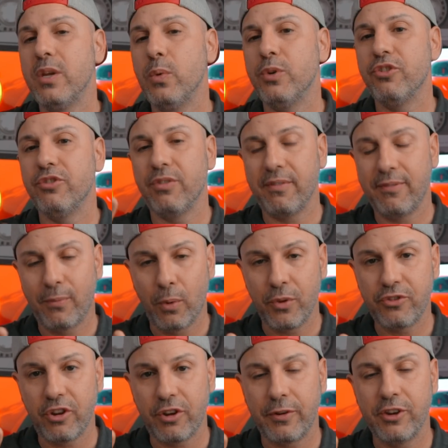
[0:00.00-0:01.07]
which is the fourth
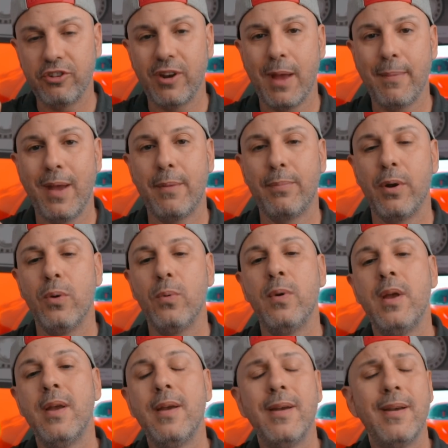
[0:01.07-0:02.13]
generation iPad Pro,
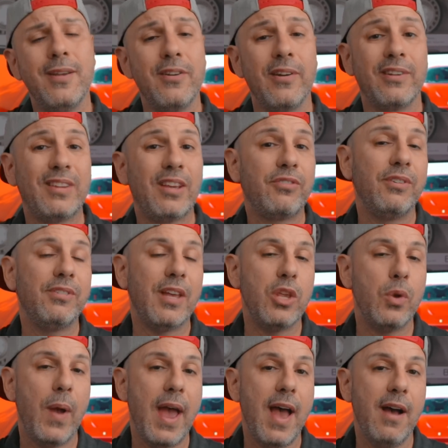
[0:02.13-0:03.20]
your accessories that you
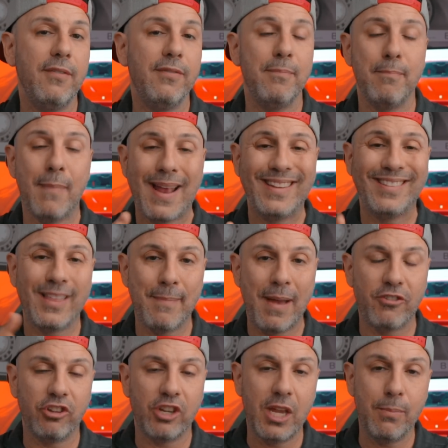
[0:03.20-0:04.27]
have, minus the
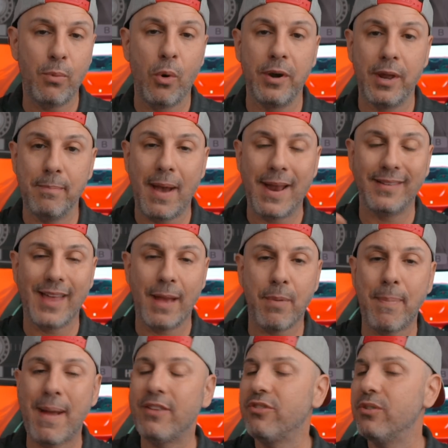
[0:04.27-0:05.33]
Magic Keyboard and minus the Apple
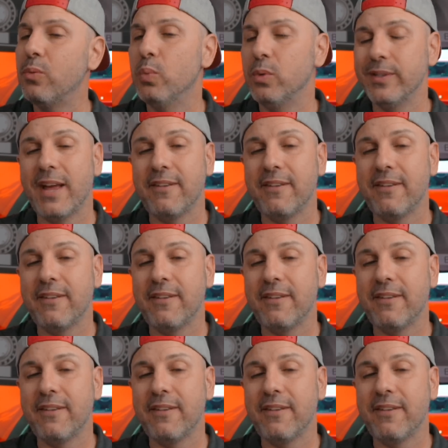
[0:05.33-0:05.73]
Pencil, will not